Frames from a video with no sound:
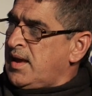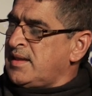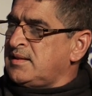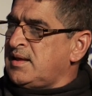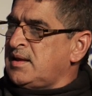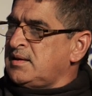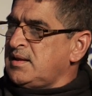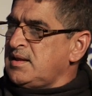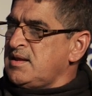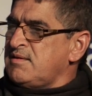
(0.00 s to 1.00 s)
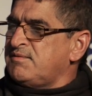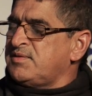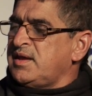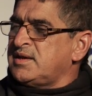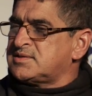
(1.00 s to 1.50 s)
And if
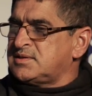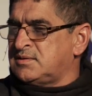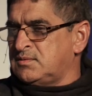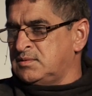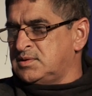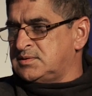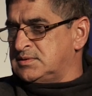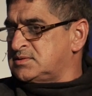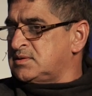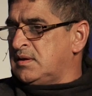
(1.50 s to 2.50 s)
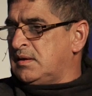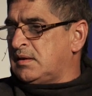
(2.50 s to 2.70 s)
the external auditors